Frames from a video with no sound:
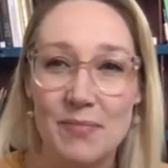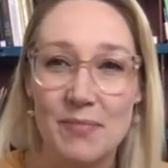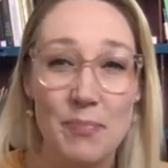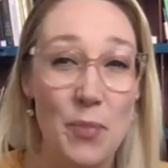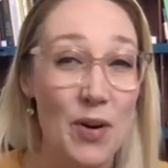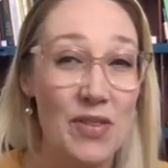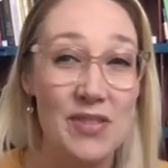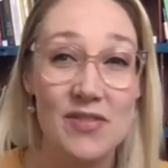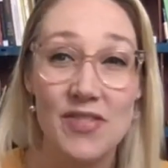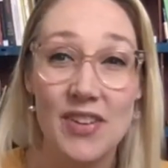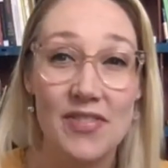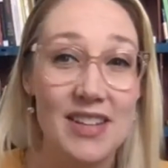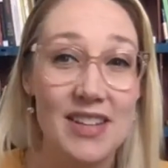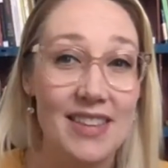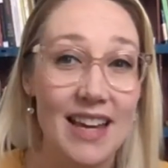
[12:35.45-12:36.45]
more than
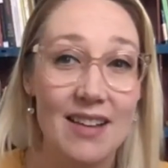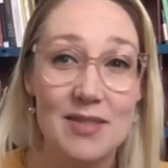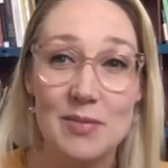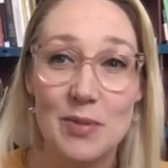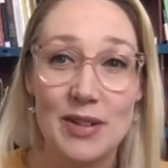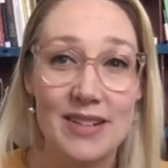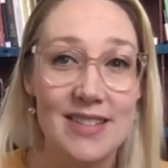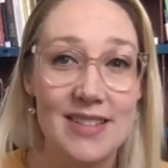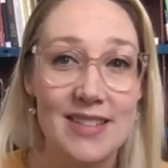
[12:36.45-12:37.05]
50,000 words.